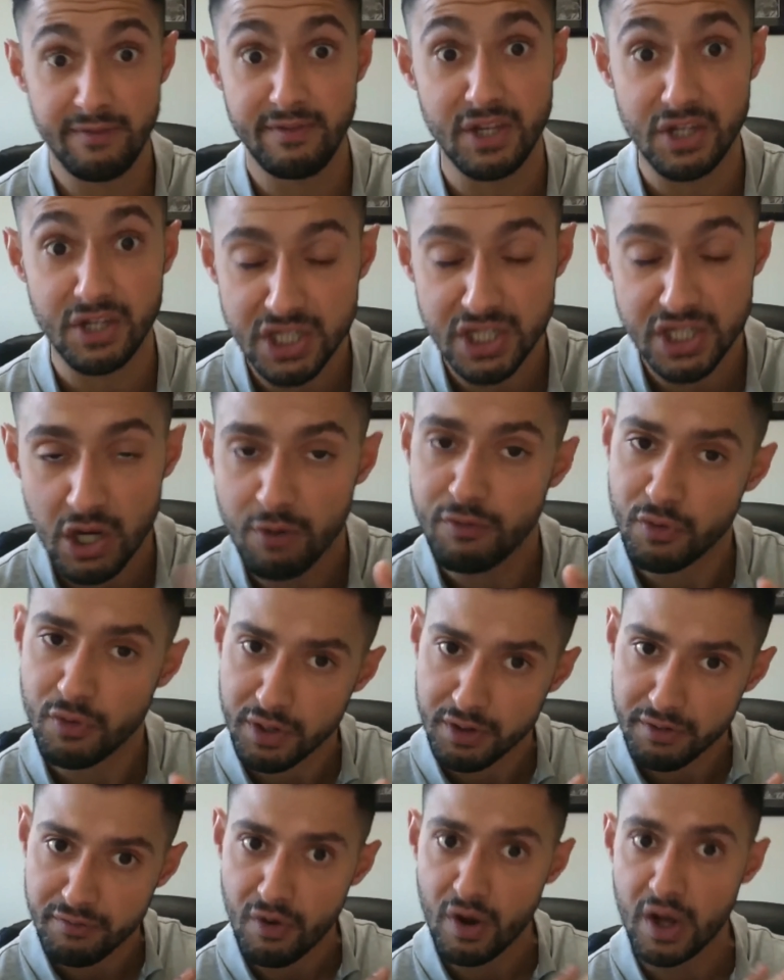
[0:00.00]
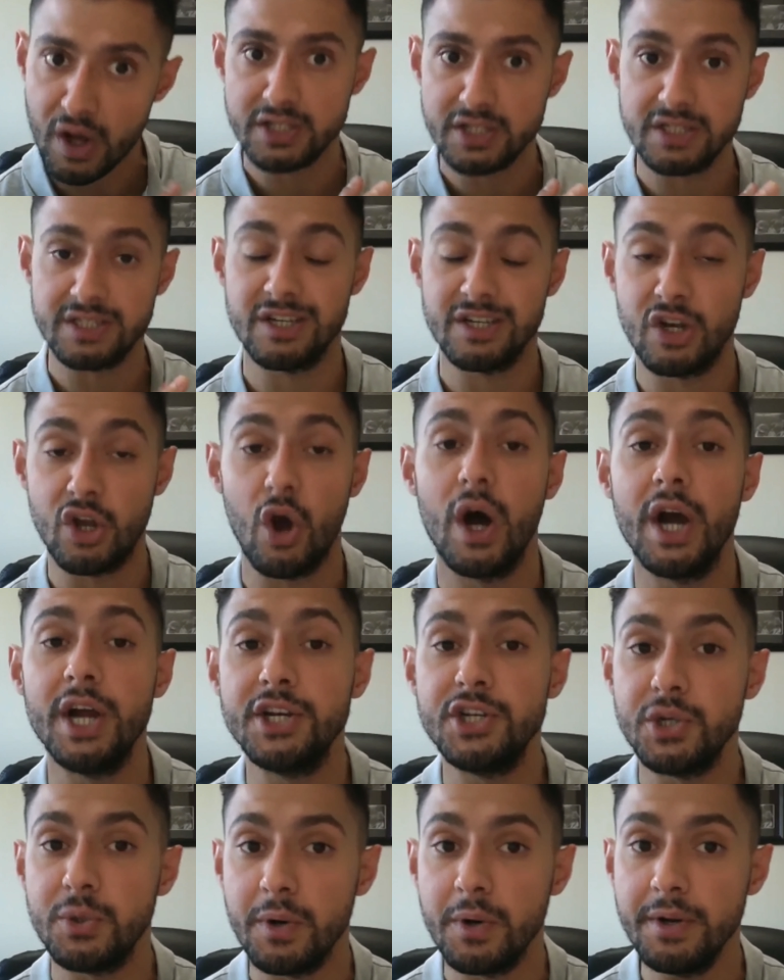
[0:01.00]
yourself or an advisor to guide
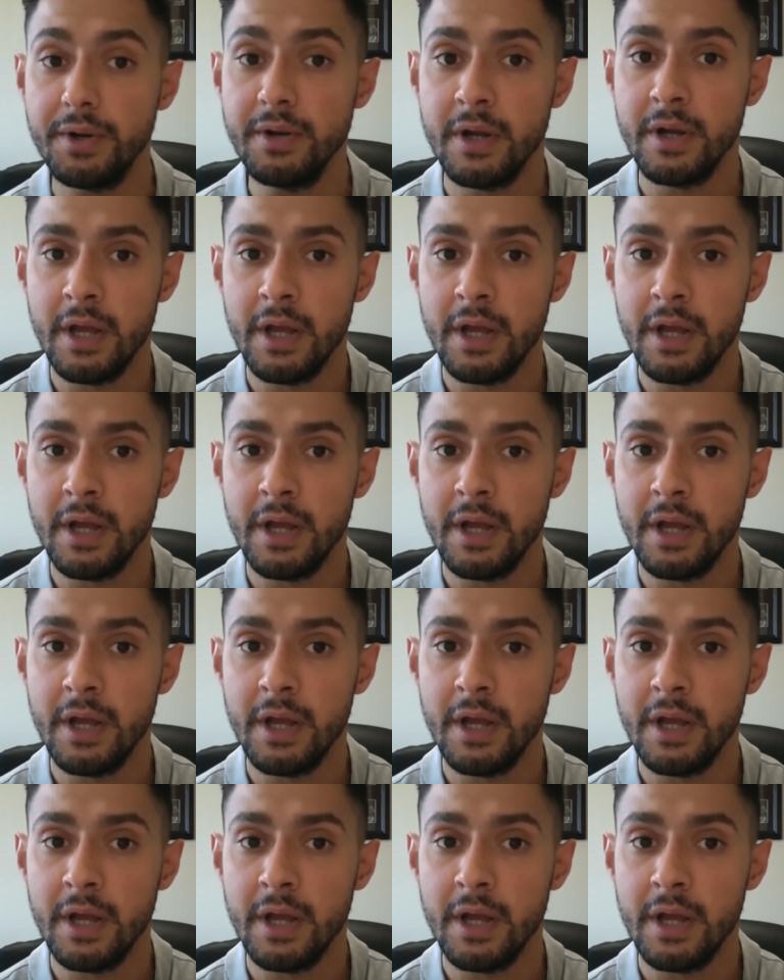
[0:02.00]
you on.